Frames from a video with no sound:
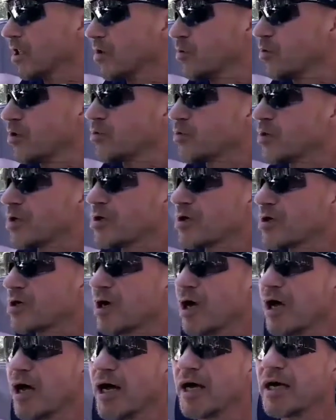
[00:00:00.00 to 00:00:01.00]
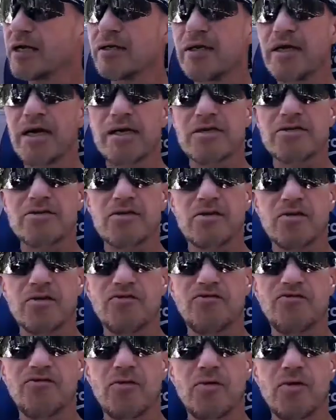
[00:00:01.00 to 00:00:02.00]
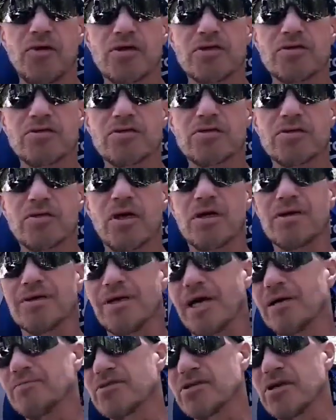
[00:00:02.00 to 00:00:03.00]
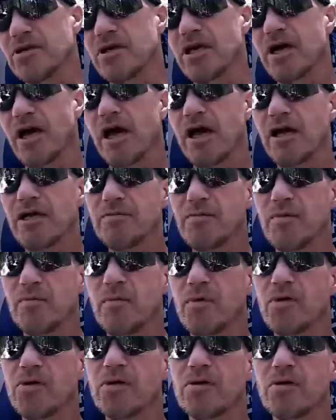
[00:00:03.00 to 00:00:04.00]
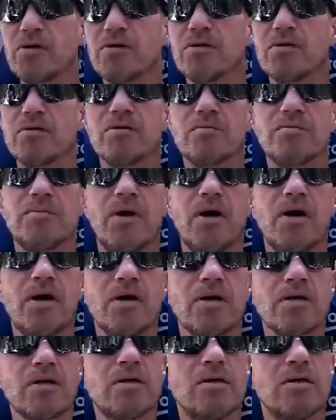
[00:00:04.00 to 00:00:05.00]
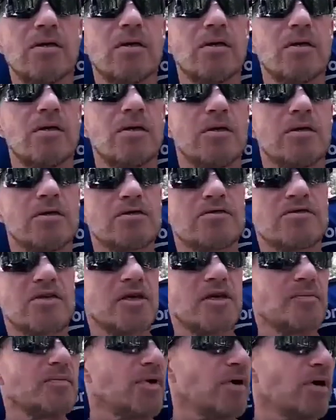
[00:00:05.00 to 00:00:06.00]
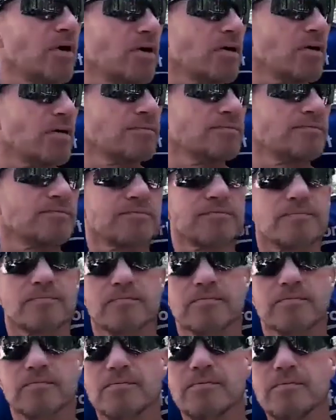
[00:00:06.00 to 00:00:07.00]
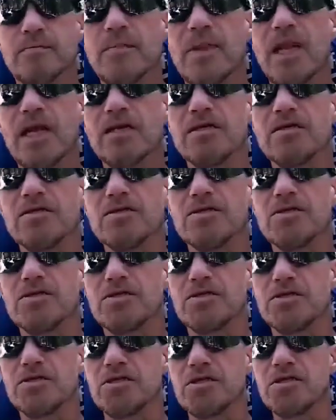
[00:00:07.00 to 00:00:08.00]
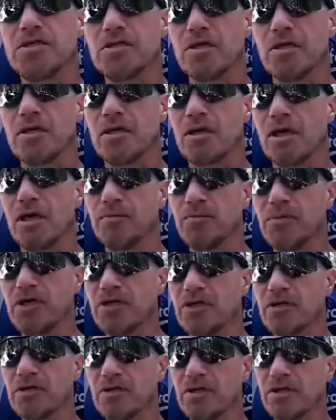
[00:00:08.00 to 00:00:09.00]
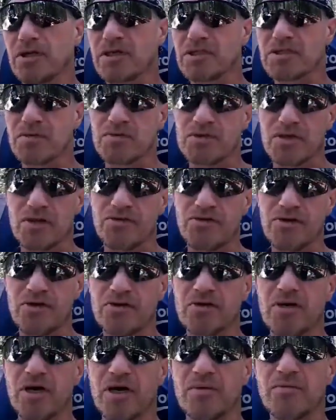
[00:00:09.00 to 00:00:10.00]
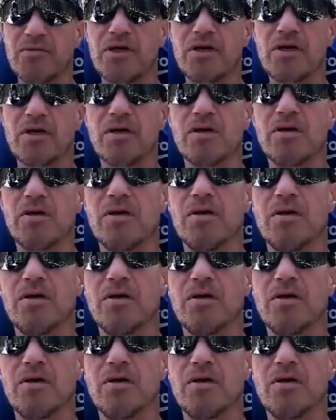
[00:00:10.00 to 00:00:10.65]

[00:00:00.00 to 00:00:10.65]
When we were at Hyde National Forest, I'm sorry, Hyde Memorial Park, State Park, she immediately, because it was our third time there,